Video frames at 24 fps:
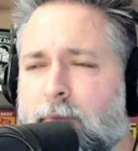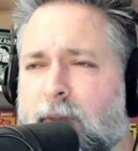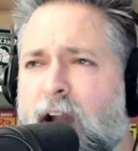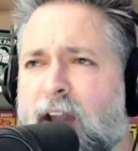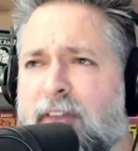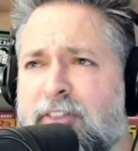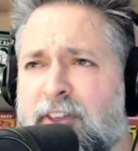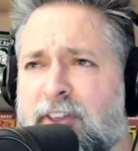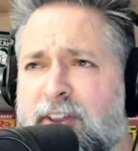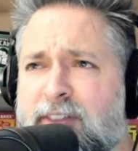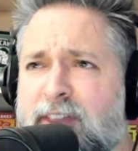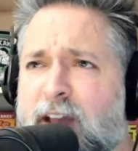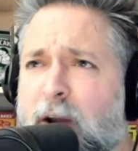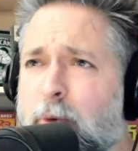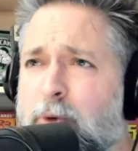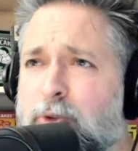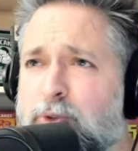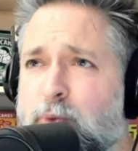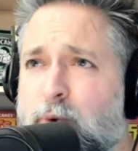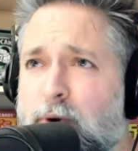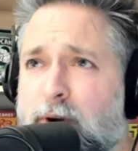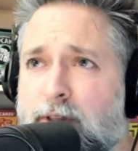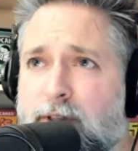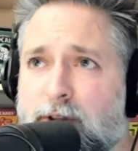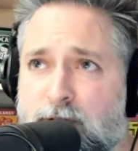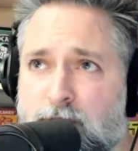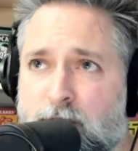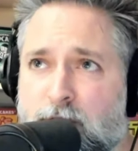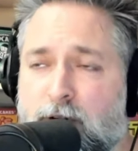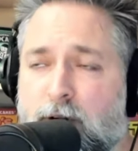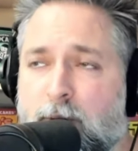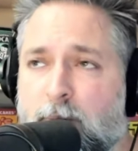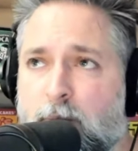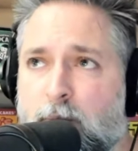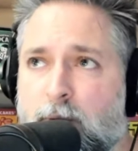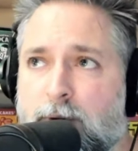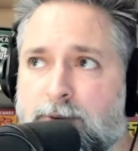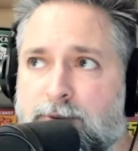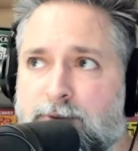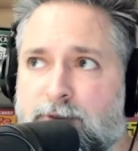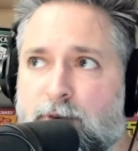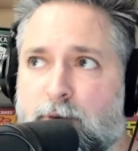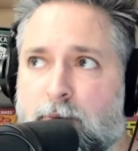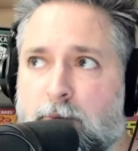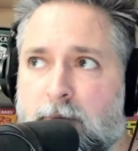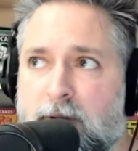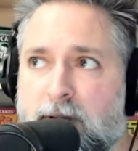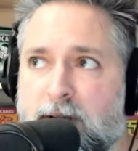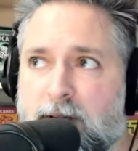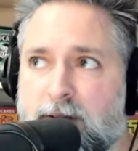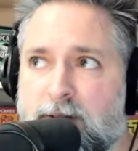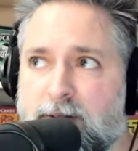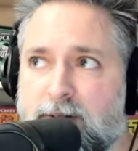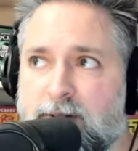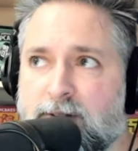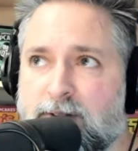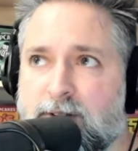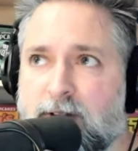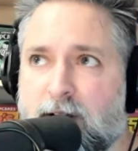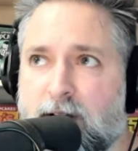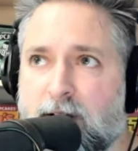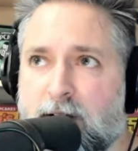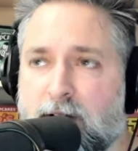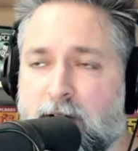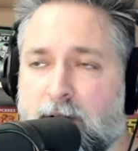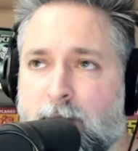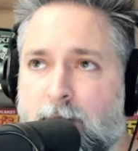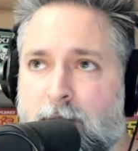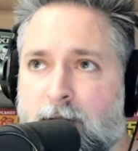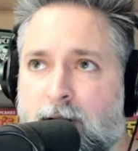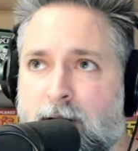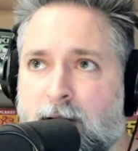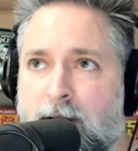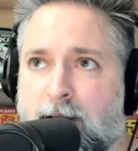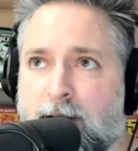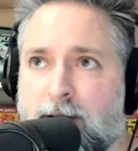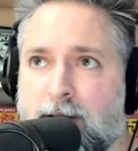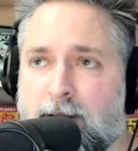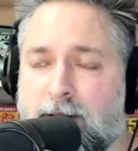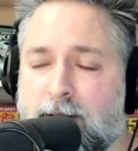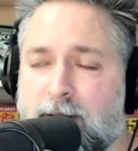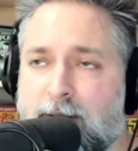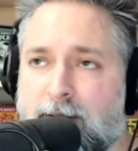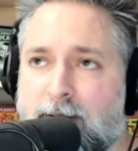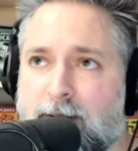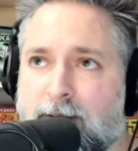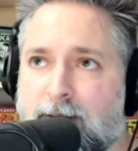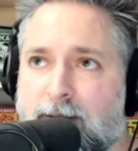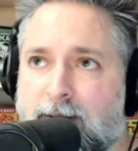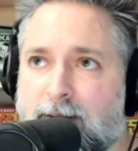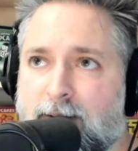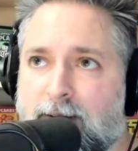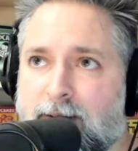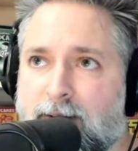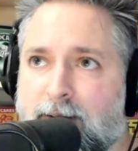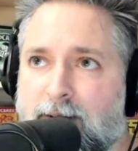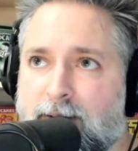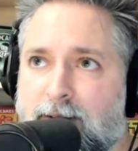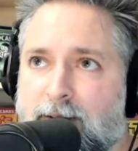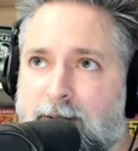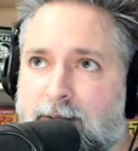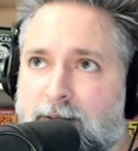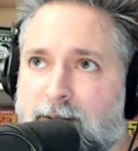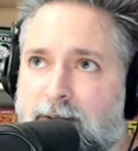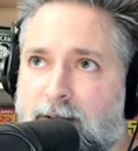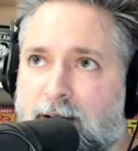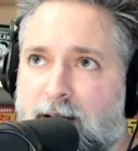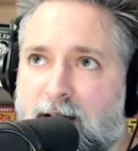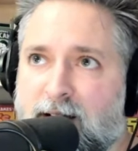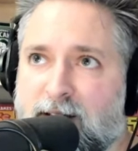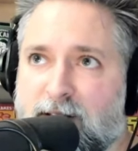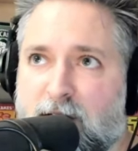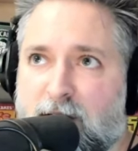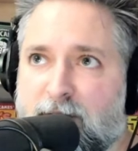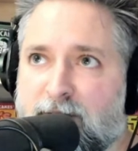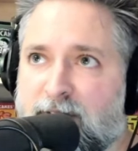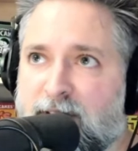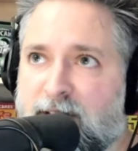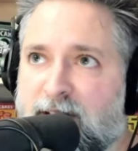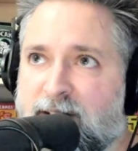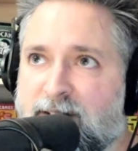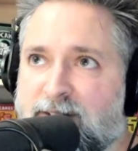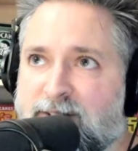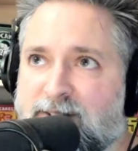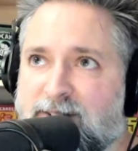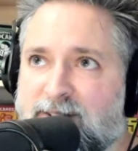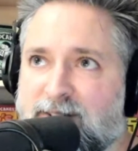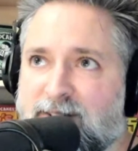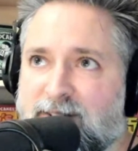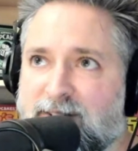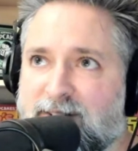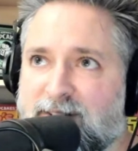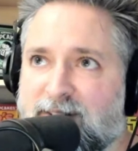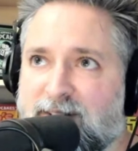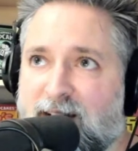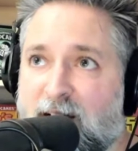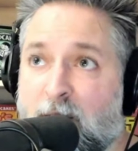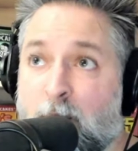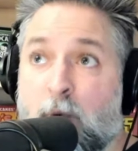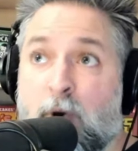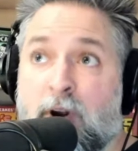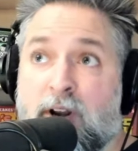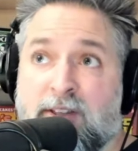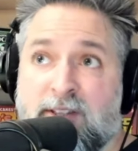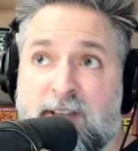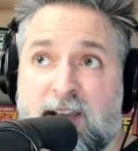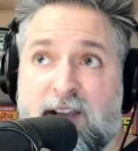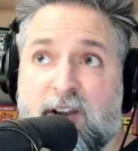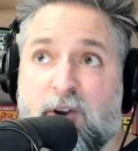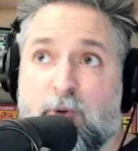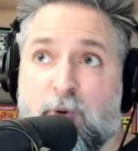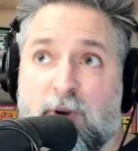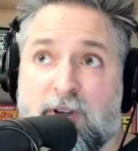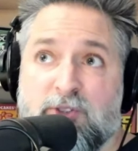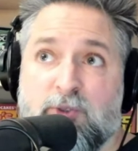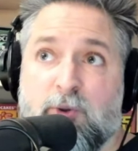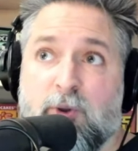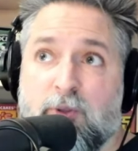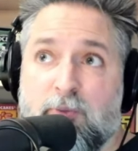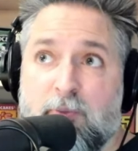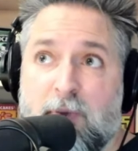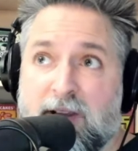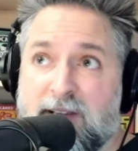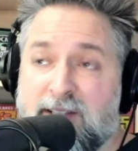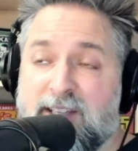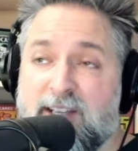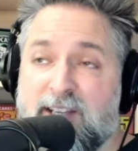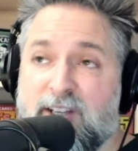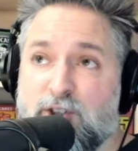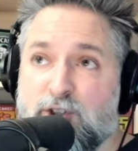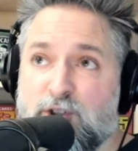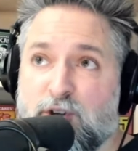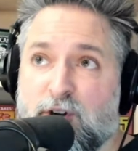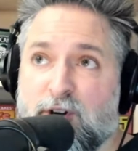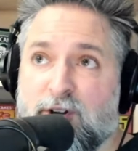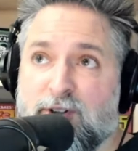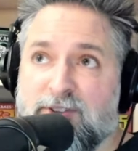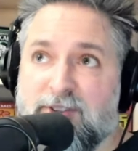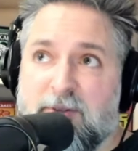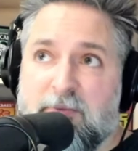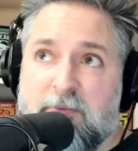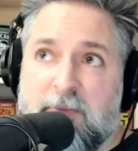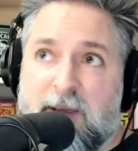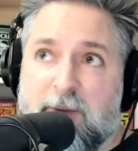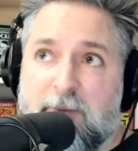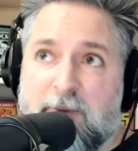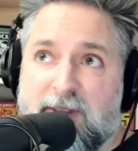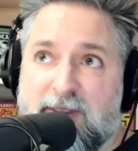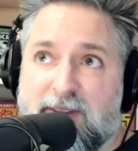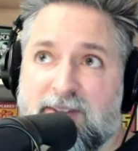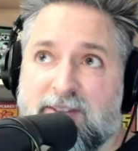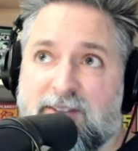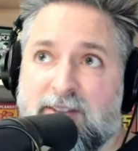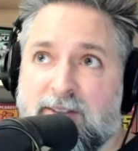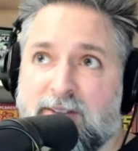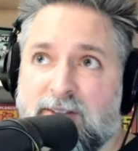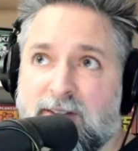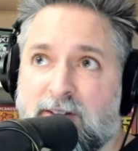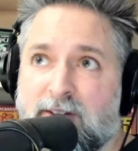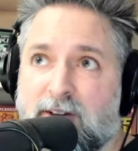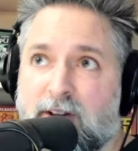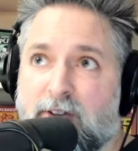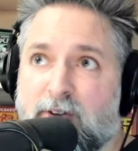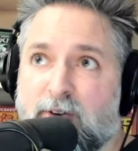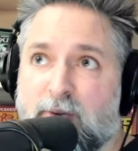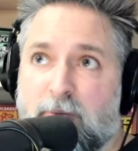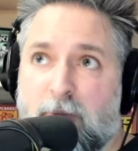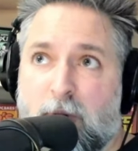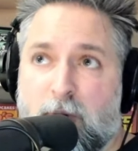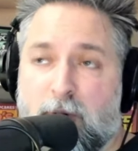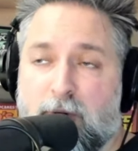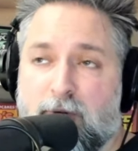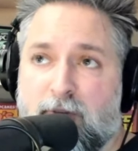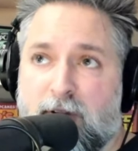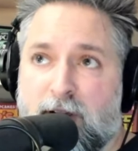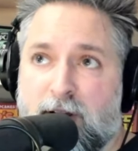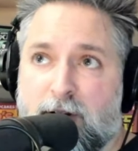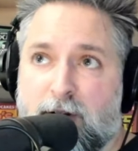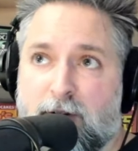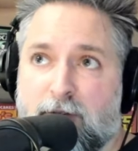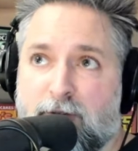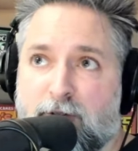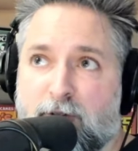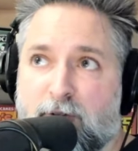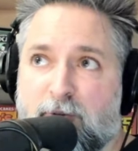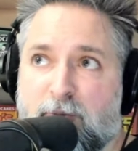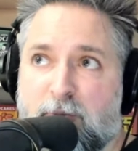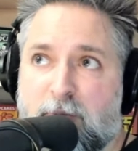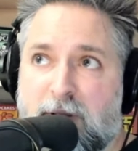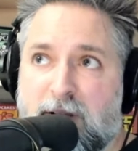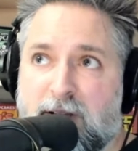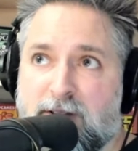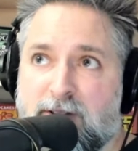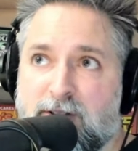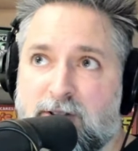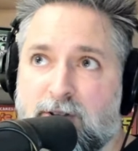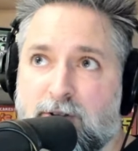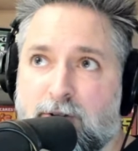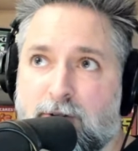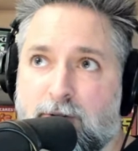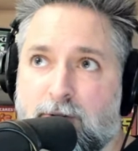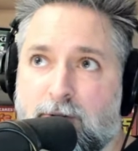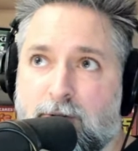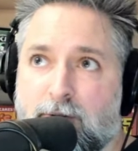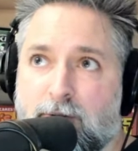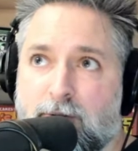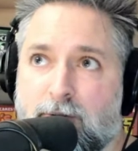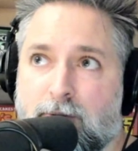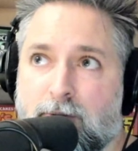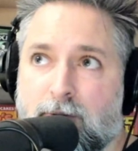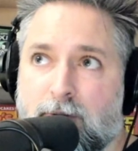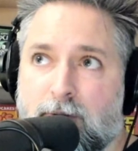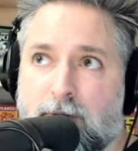think that was one of the turning points for me to say, you know what, I love this. I want to take a risk with my t-shirts, and maybe this is another motivator for me to